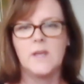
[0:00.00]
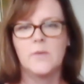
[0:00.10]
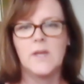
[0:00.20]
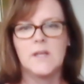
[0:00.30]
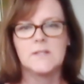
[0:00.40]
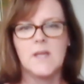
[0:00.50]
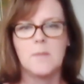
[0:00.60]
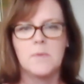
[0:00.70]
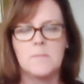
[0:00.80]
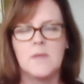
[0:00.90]
go ahead and
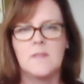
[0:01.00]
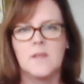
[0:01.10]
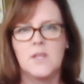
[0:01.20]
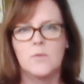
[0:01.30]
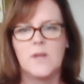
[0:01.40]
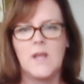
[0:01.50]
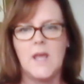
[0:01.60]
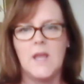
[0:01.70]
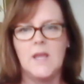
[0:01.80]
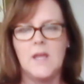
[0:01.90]
type them in the Q&A,
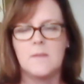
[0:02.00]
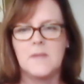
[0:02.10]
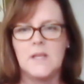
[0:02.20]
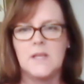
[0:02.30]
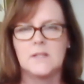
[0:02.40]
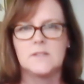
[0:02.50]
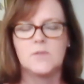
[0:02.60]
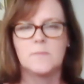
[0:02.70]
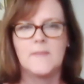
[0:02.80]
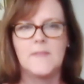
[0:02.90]
and he can
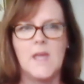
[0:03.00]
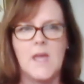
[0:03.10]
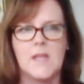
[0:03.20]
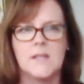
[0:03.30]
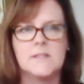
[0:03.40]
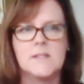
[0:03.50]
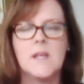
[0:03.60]
do them at the end.